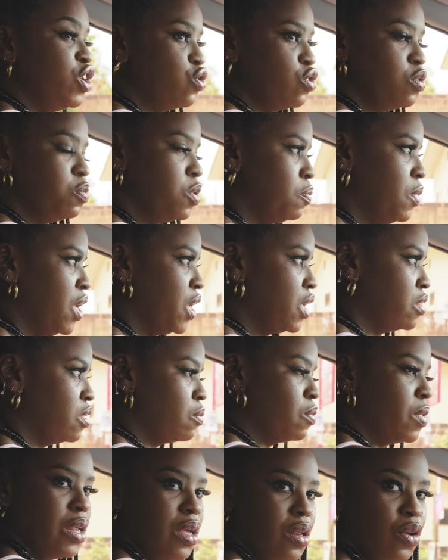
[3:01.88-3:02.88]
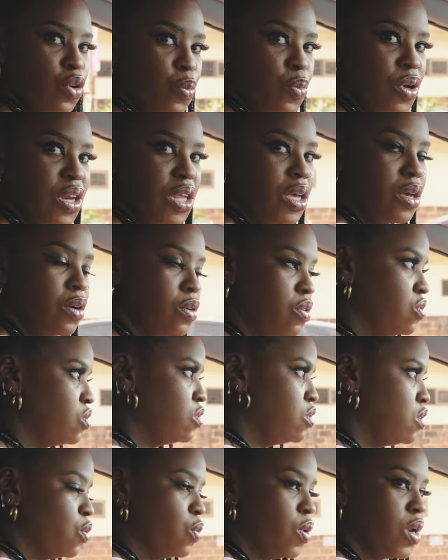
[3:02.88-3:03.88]
should be making the money, nobody else,
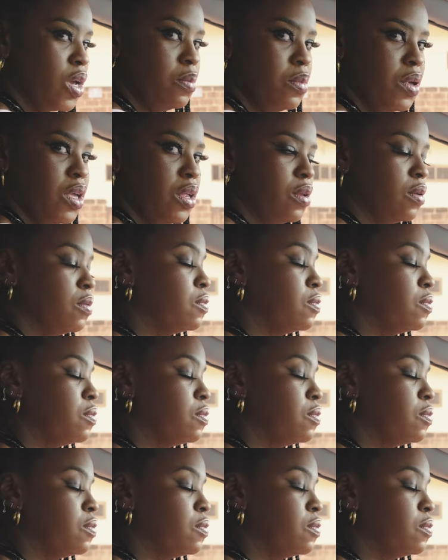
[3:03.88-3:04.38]
you know what I mean?